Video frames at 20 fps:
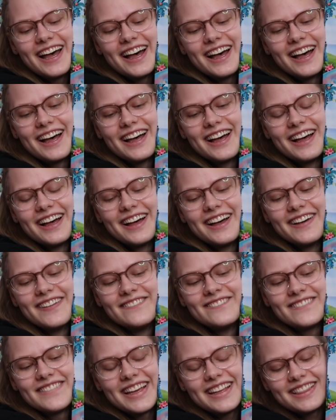
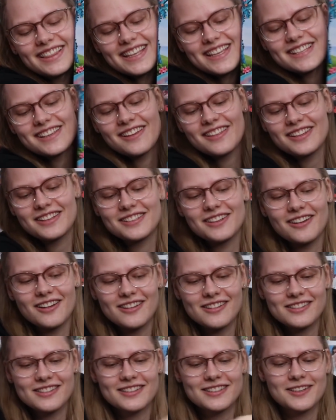And these are the
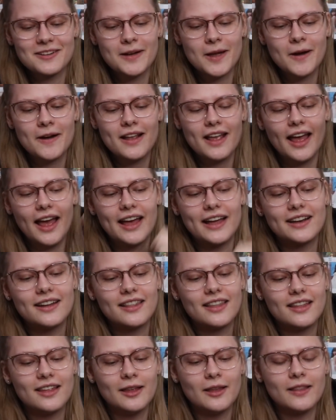dolls. So I already had
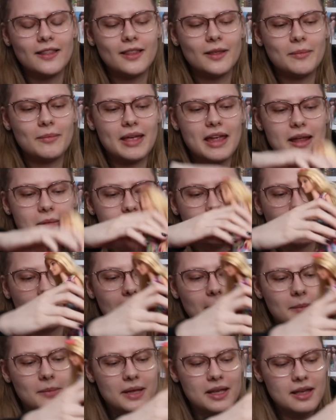the main
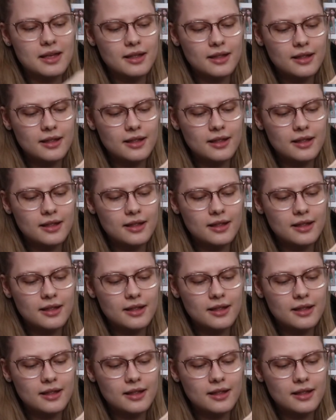Barbie